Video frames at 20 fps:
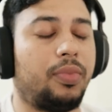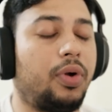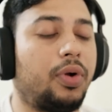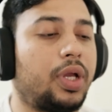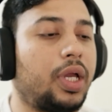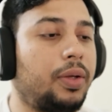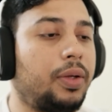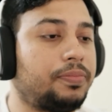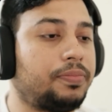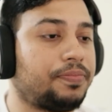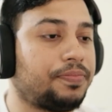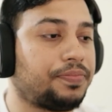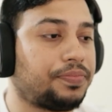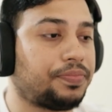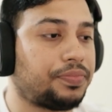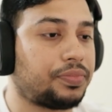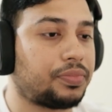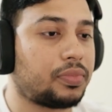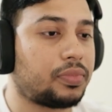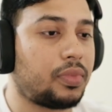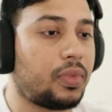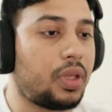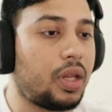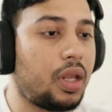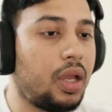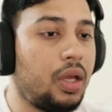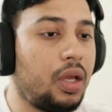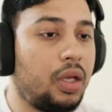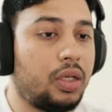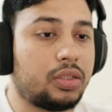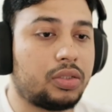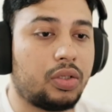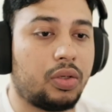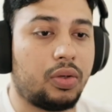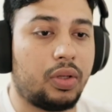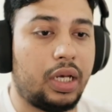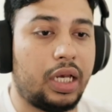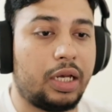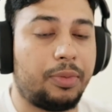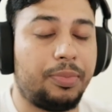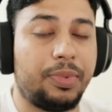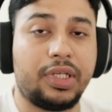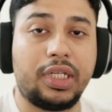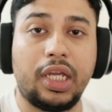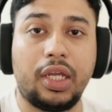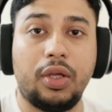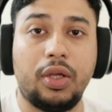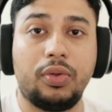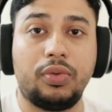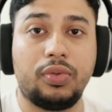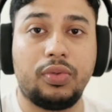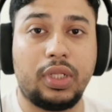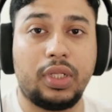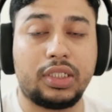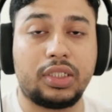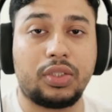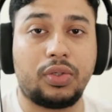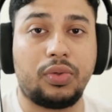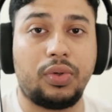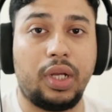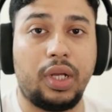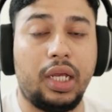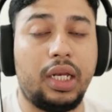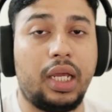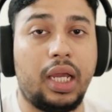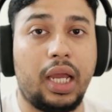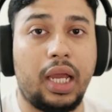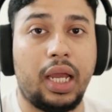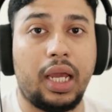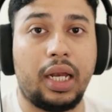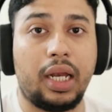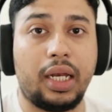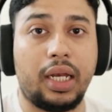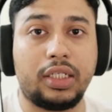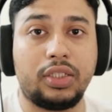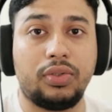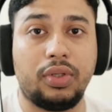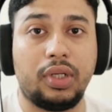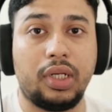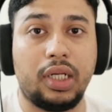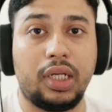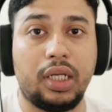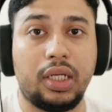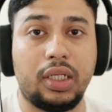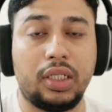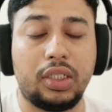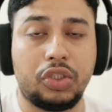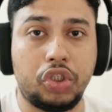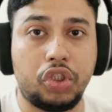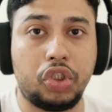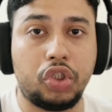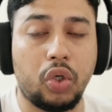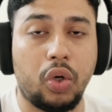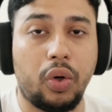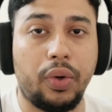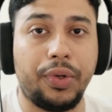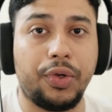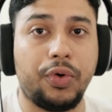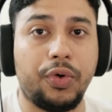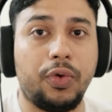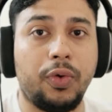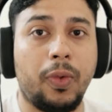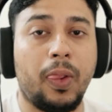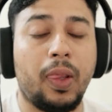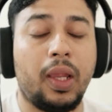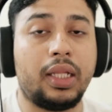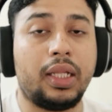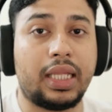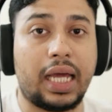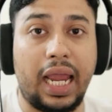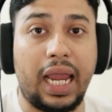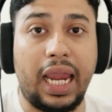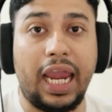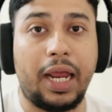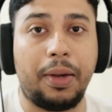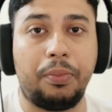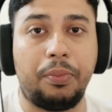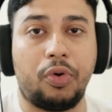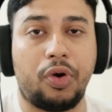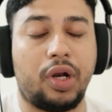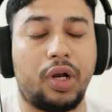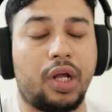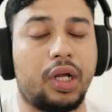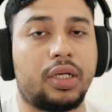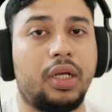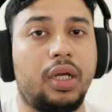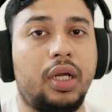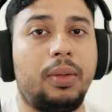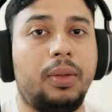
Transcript: Okay, so let me take you to the screen and actually show you the end product,